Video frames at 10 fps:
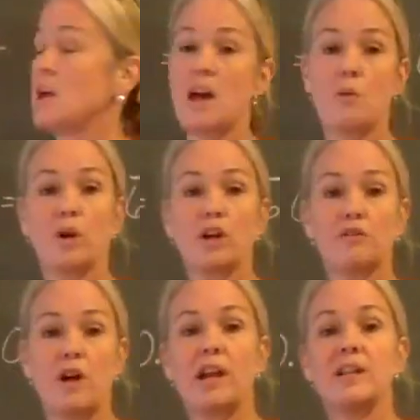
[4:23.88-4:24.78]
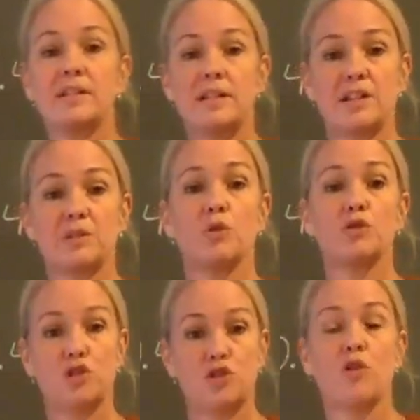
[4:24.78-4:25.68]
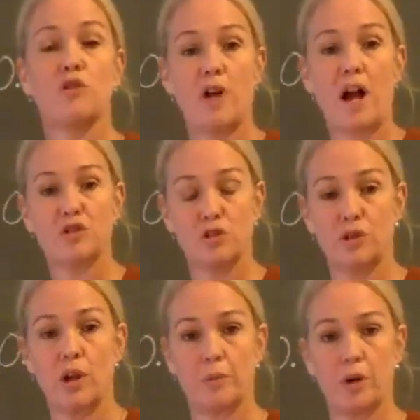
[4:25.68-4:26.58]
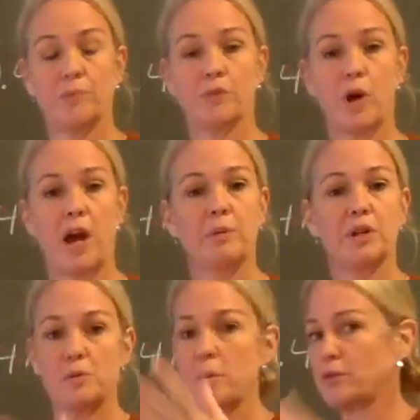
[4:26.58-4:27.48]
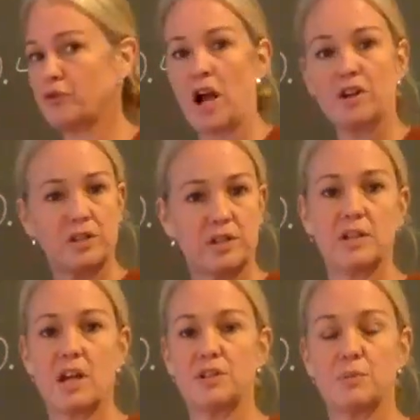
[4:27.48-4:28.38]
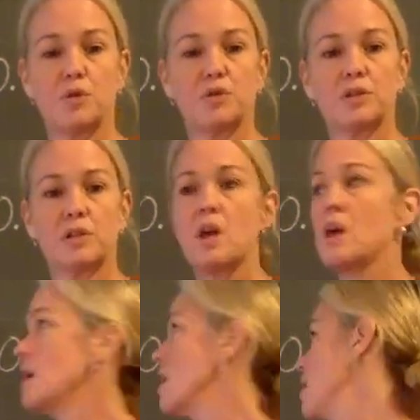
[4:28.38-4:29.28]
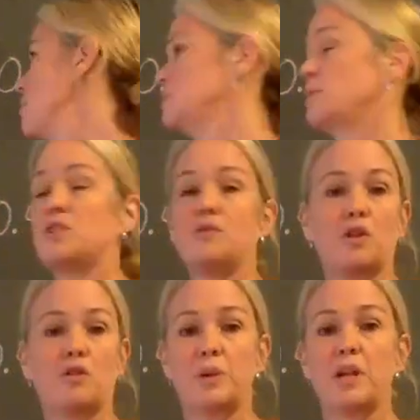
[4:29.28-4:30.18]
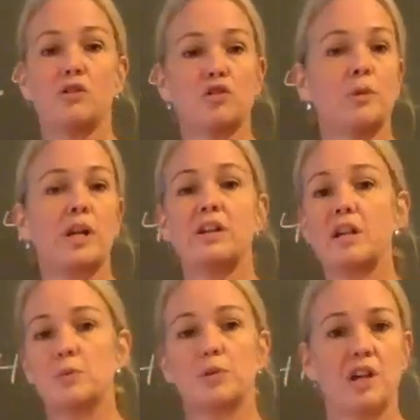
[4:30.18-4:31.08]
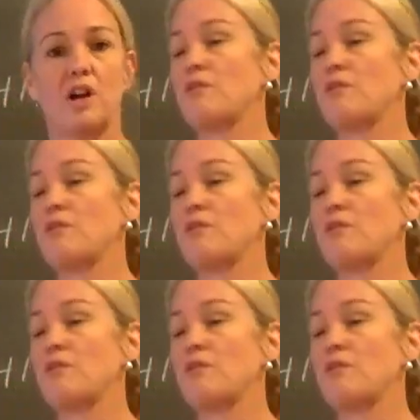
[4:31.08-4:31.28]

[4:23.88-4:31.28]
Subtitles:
and we're going to write it as a decimal to show the rational number. Okay, because remember, fractions and decimals, especially if they're repeating or terminating decimals, they are